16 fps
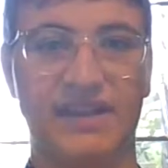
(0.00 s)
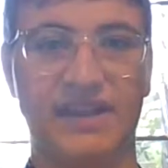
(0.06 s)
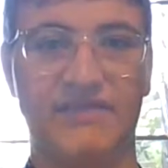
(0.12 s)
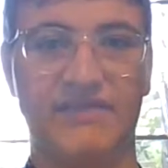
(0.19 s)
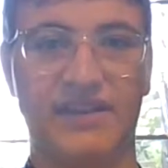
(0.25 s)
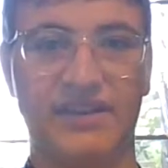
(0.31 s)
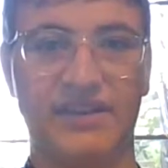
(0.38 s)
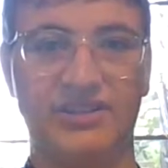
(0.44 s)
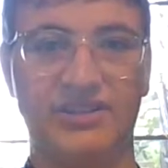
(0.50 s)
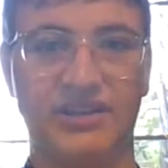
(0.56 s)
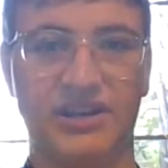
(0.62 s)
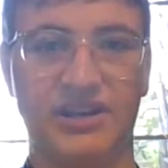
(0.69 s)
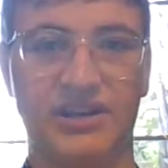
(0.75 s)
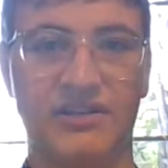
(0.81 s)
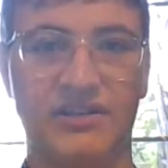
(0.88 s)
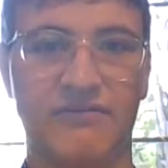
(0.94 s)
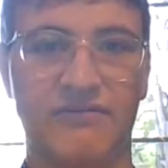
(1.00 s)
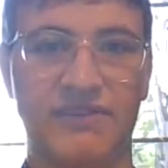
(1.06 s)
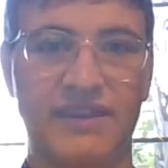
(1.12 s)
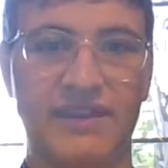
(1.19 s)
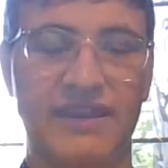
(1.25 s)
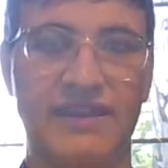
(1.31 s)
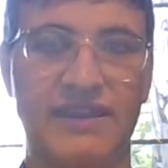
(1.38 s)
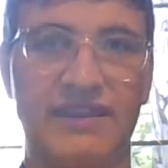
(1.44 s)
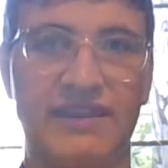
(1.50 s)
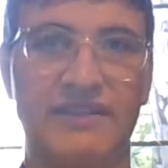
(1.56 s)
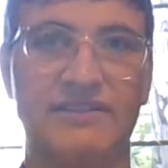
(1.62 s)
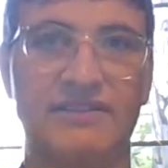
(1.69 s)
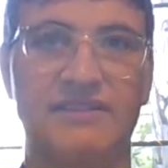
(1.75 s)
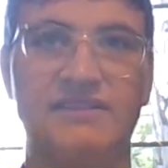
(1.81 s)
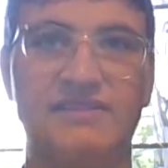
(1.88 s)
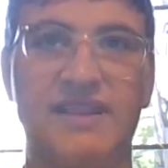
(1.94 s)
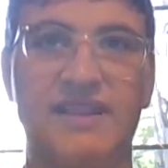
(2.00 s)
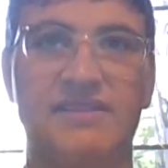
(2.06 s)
adventure with the characters.